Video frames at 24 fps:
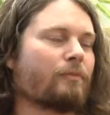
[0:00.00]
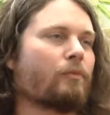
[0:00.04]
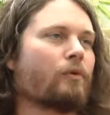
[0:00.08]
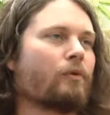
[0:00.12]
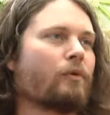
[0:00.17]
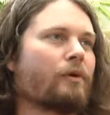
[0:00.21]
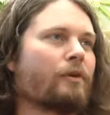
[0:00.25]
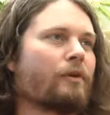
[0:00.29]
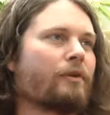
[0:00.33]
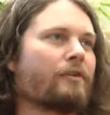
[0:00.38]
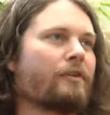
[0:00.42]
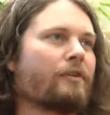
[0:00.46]

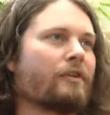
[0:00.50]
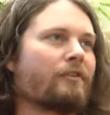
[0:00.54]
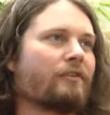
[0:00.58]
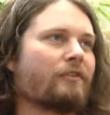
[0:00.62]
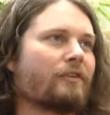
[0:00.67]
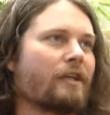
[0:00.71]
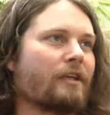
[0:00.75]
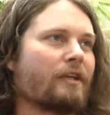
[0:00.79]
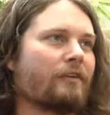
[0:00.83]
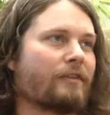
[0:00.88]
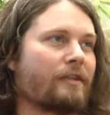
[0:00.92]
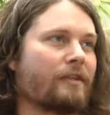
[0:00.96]
more these
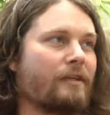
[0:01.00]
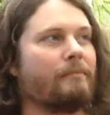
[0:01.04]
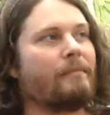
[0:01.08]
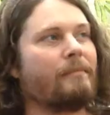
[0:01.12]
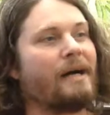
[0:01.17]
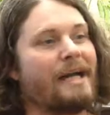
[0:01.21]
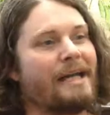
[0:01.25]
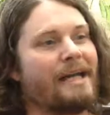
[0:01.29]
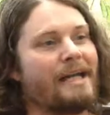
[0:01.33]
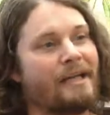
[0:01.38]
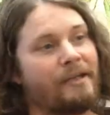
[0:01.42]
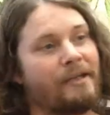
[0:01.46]
days that
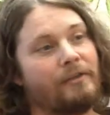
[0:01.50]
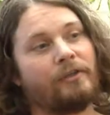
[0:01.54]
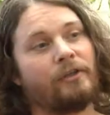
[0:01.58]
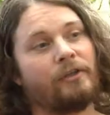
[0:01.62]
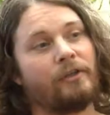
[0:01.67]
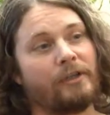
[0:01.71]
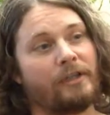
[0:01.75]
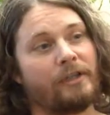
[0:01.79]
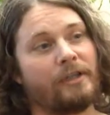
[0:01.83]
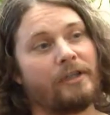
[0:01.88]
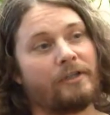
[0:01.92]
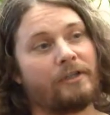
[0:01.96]
my aunt and
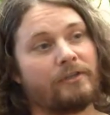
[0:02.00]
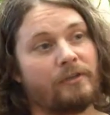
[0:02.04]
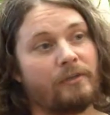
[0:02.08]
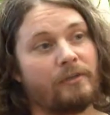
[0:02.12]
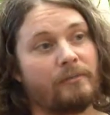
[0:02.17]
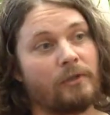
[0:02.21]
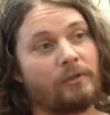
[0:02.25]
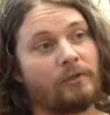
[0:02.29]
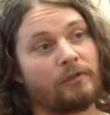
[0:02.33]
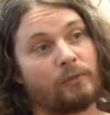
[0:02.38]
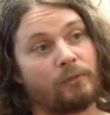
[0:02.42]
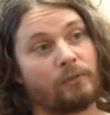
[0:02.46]
her connection to
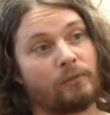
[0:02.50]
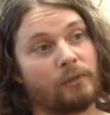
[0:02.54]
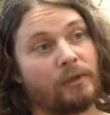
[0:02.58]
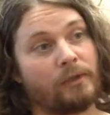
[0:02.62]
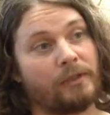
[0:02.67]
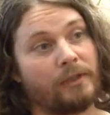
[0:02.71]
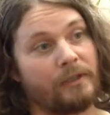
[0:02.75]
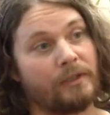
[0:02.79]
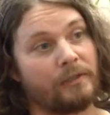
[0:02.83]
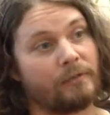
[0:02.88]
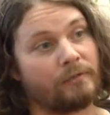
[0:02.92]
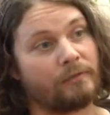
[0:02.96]
music was
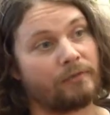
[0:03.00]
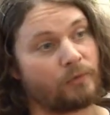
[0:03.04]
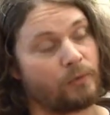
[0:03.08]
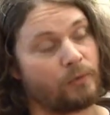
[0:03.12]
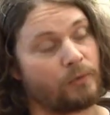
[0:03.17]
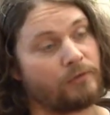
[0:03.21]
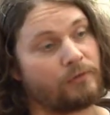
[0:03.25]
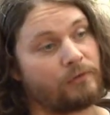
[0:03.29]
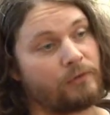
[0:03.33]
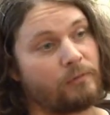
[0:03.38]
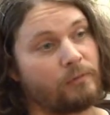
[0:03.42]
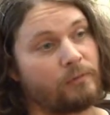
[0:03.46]
really a
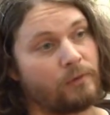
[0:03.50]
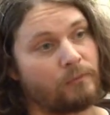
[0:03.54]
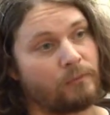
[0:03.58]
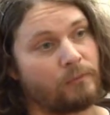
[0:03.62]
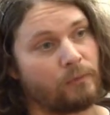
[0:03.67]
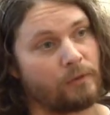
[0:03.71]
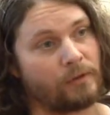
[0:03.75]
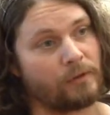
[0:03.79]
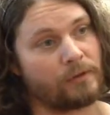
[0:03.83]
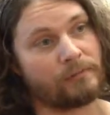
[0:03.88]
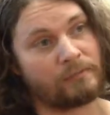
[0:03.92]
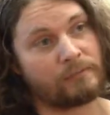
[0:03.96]
sort of super
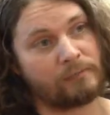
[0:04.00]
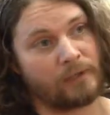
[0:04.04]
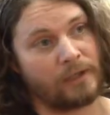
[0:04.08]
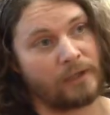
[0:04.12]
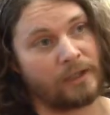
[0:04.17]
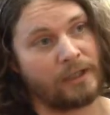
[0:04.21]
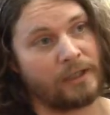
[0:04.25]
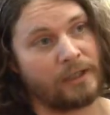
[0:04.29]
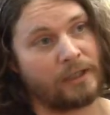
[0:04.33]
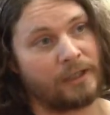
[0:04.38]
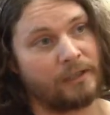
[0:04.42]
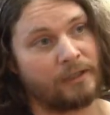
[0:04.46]
important
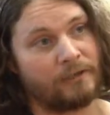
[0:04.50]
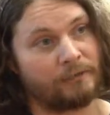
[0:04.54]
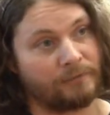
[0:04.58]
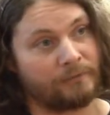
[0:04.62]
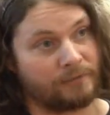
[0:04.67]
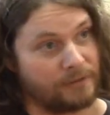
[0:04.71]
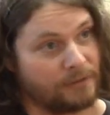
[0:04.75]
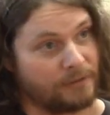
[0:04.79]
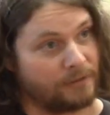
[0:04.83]
part of